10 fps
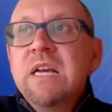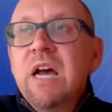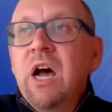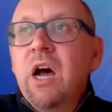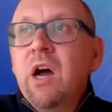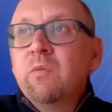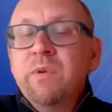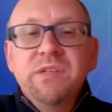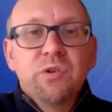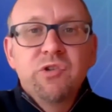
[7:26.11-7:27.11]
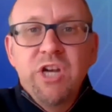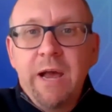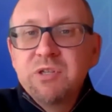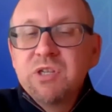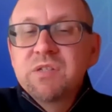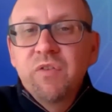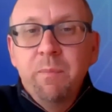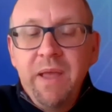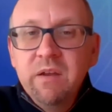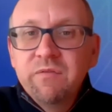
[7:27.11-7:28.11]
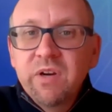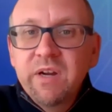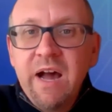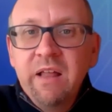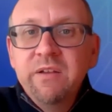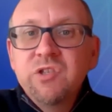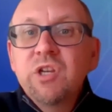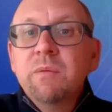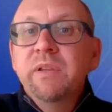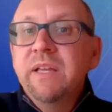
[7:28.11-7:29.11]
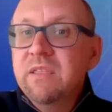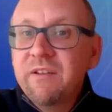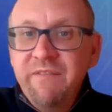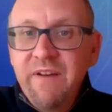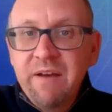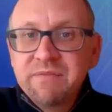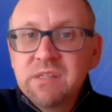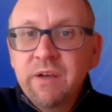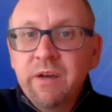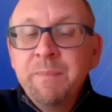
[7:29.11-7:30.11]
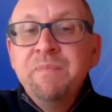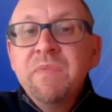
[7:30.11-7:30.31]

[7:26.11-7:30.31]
uh, research options for paying for college, complete the FAFSA,